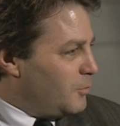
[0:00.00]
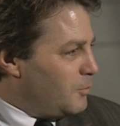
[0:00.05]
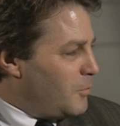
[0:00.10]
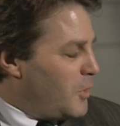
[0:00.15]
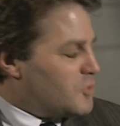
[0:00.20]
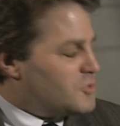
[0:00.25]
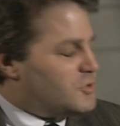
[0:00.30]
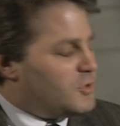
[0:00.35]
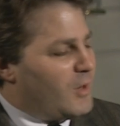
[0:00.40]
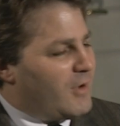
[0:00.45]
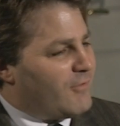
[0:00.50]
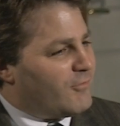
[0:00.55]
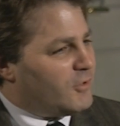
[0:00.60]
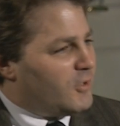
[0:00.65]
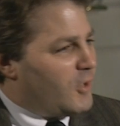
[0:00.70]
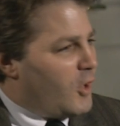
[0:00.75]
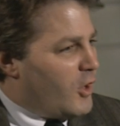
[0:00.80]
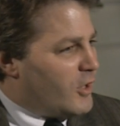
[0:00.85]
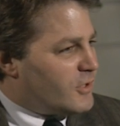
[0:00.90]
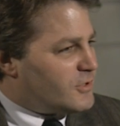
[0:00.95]
Most you ever
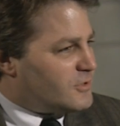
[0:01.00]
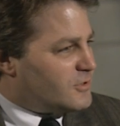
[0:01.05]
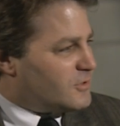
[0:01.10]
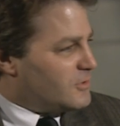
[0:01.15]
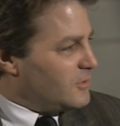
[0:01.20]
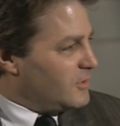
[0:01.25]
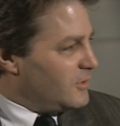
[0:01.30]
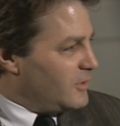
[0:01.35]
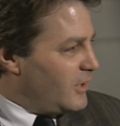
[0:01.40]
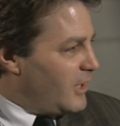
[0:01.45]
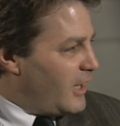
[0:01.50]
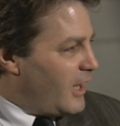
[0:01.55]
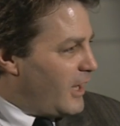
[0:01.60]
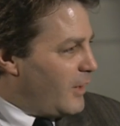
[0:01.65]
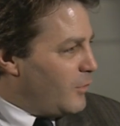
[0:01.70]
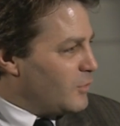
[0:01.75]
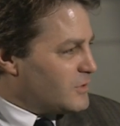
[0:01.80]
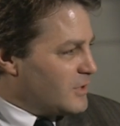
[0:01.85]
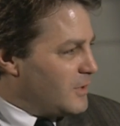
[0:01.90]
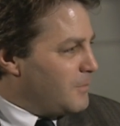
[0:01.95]
lost,
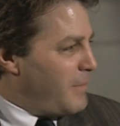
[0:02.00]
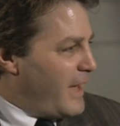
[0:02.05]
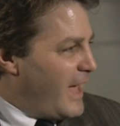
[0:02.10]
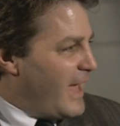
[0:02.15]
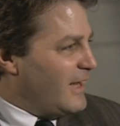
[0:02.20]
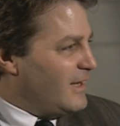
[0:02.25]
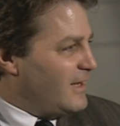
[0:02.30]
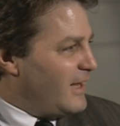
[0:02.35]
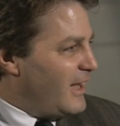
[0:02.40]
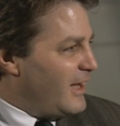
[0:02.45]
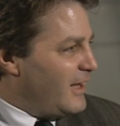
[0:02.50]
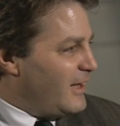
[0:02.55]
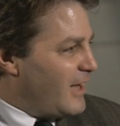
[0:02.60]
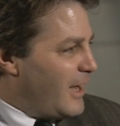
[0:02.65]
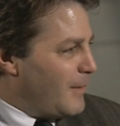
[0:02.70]
was it a bad day?